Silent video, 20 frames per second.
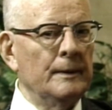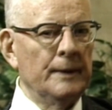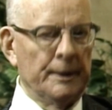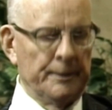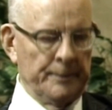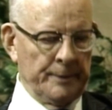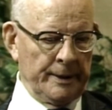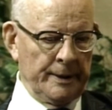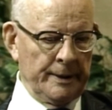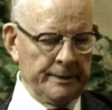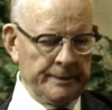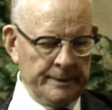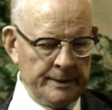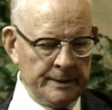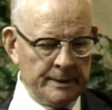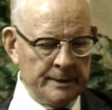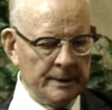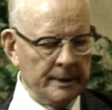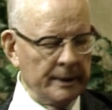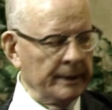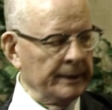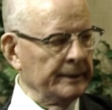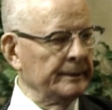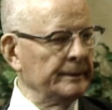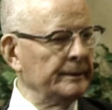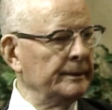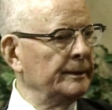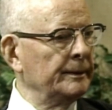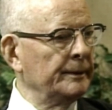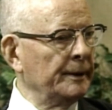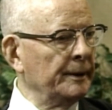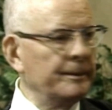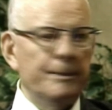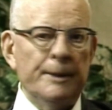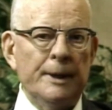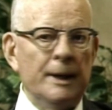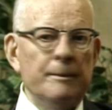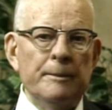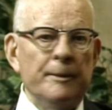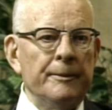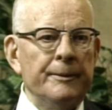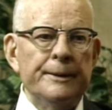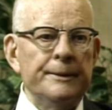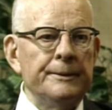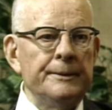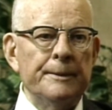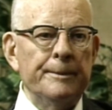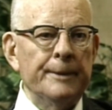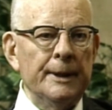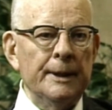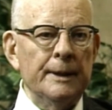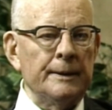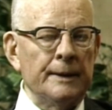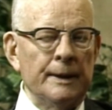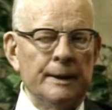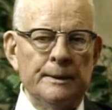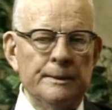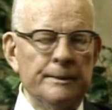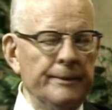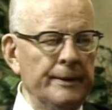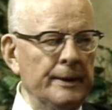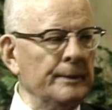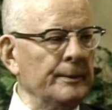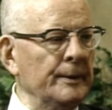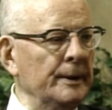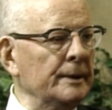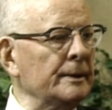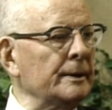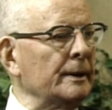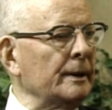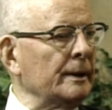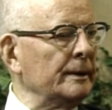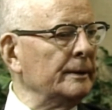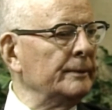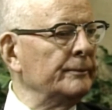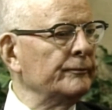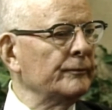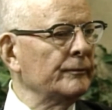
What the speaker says: and we're on the decline. There are problems in Japan, I know very well there are.